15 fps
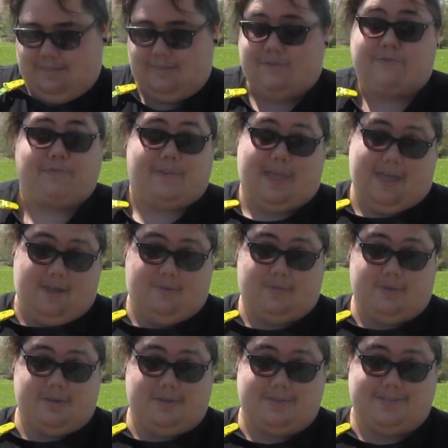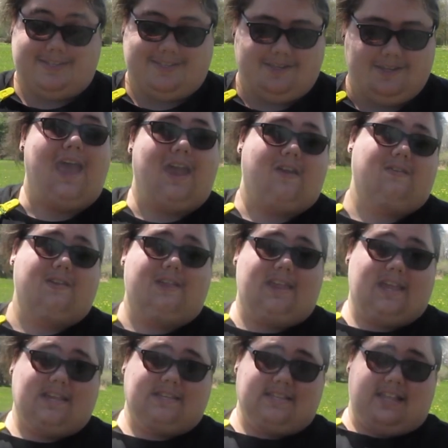the flowers, I
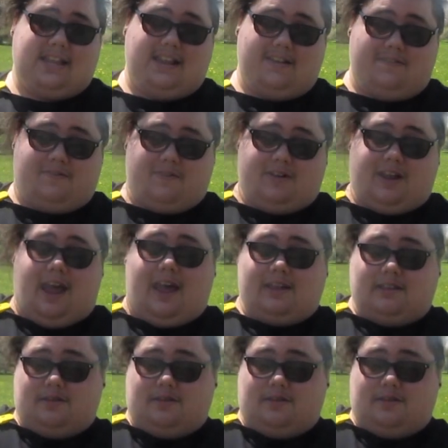realized that I forgot